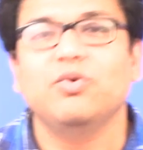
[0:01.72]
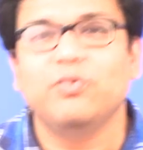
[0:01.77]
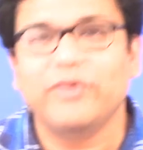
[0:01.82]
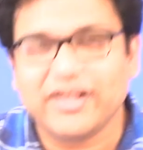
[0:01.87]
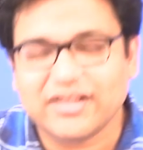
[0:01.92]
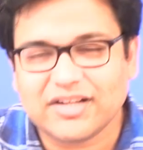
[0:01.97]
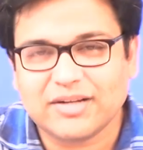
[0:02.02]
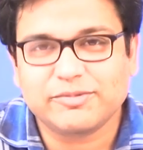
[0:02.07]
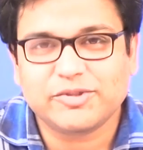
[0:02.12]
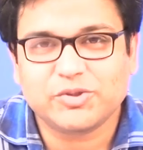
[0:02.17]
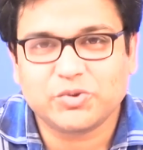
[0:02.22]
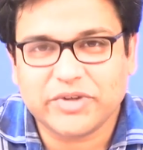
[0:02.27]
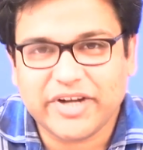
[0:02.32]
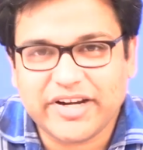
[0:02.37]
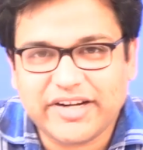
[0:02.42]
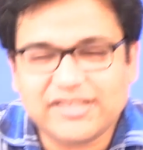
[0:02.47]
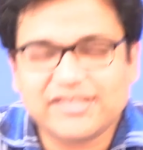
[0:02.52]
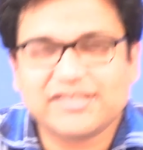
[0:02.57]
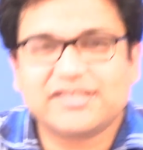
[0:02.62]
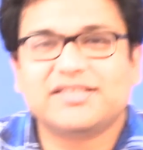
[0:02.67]
Welcome
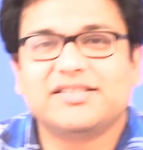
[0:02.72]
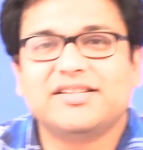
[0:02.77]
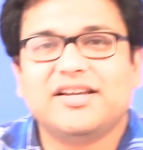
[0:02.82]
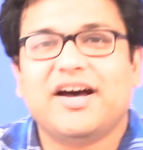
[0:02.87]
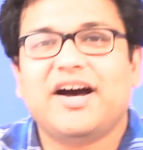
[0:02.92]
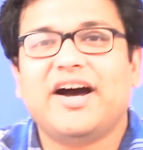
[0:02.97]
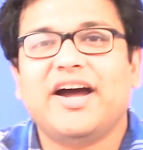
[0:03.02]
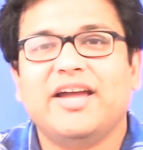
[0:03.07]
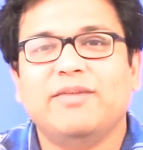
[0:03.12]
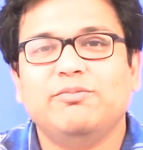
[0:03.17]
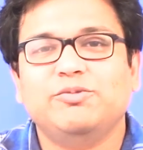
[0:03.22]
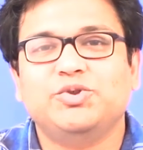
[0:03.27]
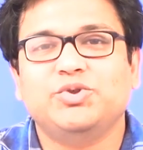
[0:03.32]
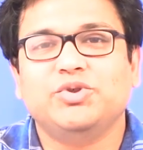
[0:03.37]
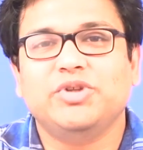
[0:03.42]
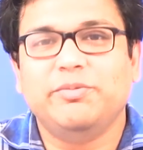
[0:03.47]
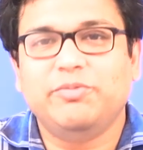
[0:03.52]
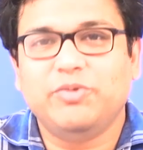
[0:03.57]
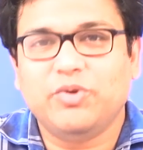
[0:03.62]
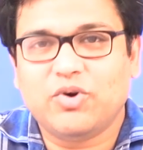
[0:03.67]
students, I am
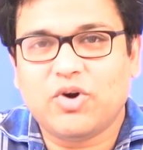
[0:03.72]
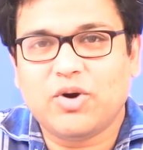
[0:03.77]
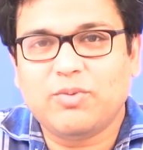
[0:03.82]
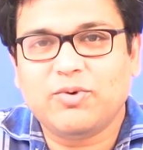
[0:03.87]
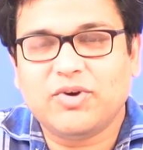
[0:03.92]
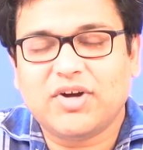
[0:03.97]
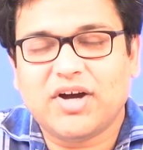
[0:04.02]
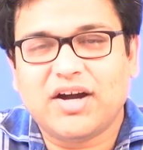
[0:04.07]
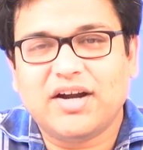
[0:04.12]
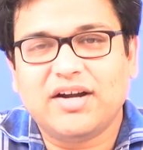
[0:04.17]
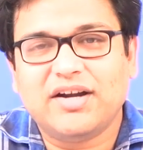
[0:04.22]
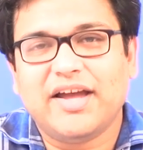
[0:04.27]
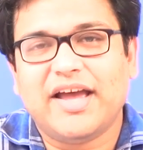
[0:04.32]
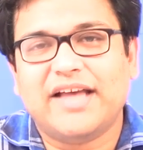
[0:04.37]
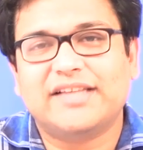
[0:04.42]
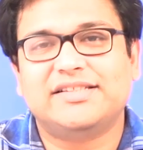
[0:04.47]
Sudipto Karmakar,